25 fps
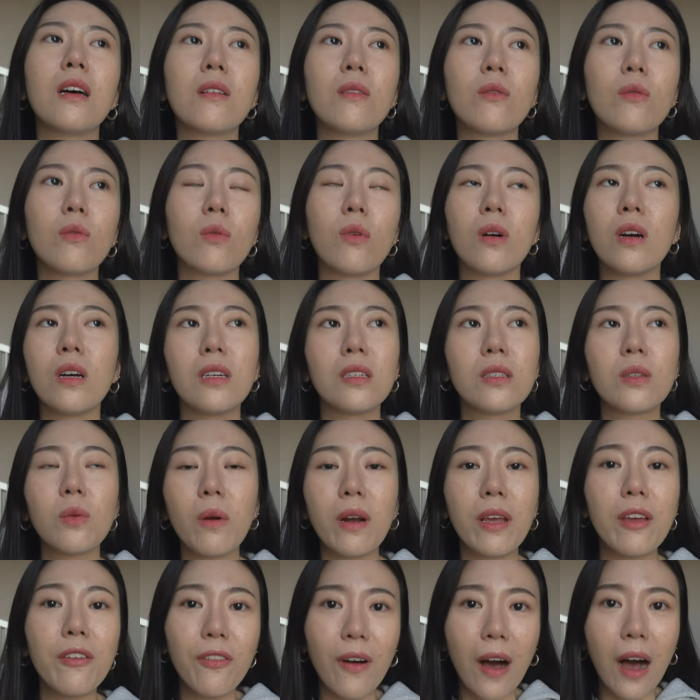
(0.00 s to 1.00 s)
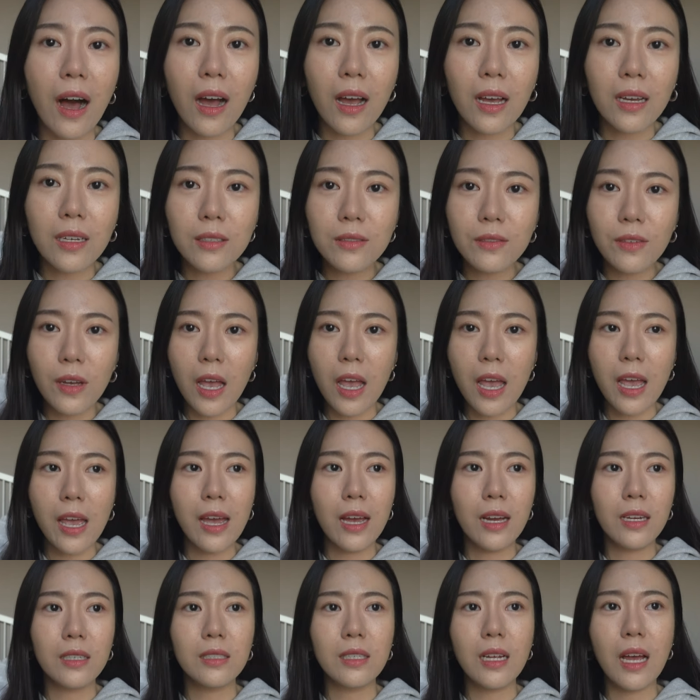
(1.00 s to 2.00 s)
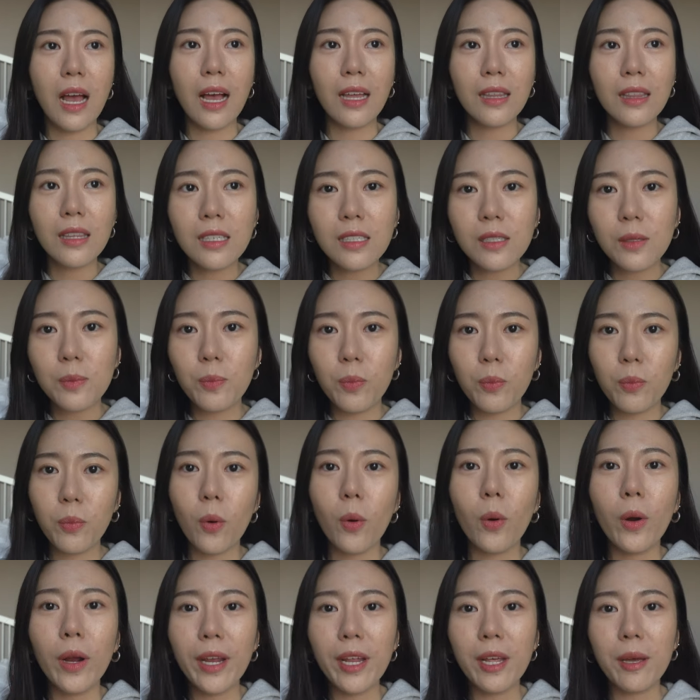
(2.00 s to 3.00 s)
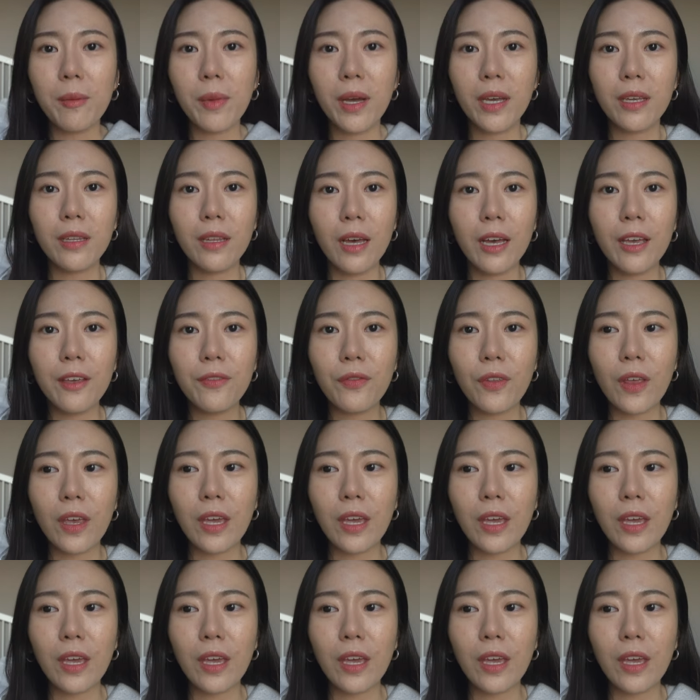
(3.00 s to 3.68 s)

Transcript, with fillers: what, twenty-five, and at this point in my life,